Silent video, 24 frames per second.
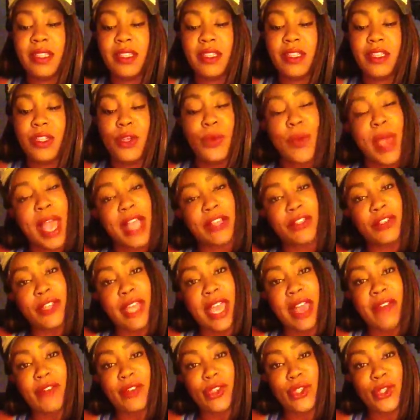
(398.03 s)
You actually
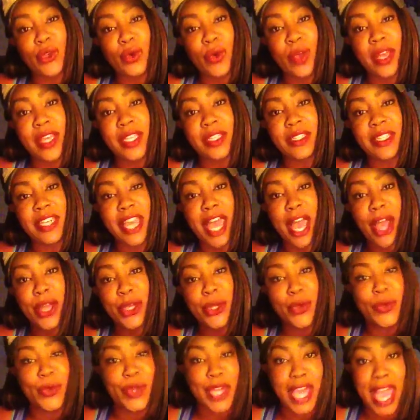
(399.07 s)
have a choice in how
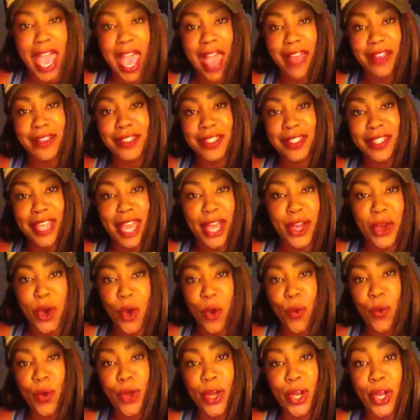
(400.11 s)
you react to that
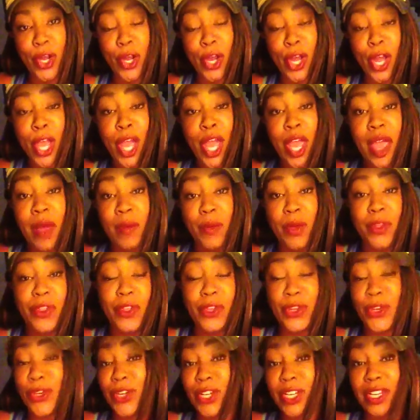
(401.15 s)
coworker and whether
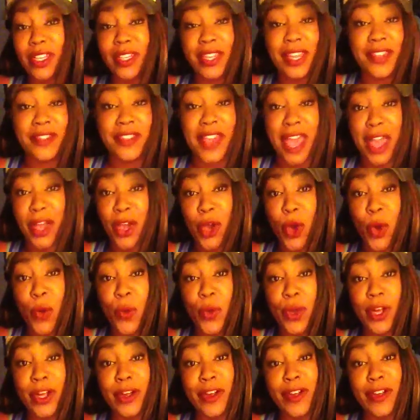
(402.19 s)
you're going to let that
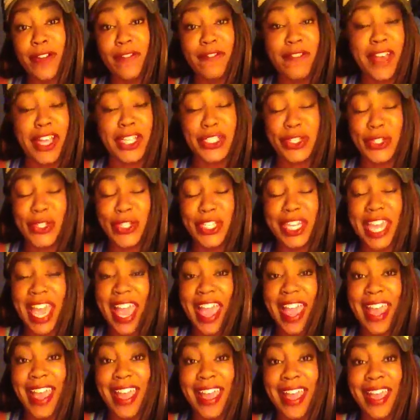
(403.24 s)
coworker affect your
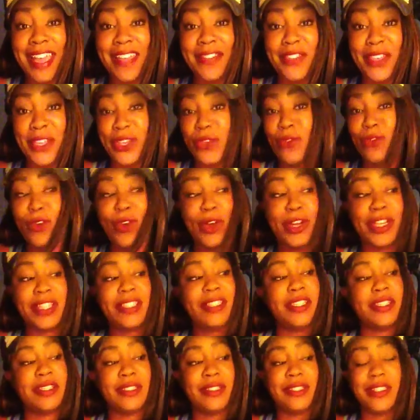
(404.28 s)
day that you've already
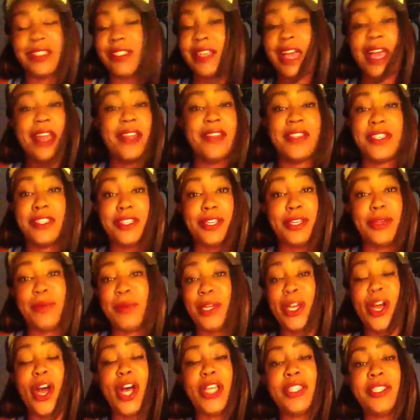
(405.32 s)
decided that's going to
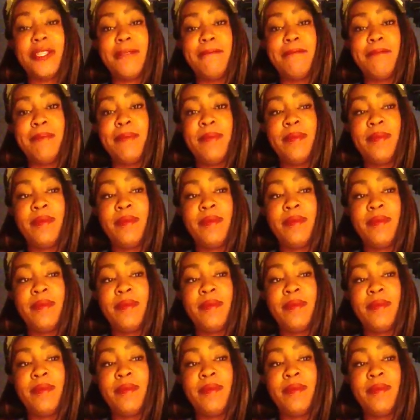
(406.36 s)
be awesome.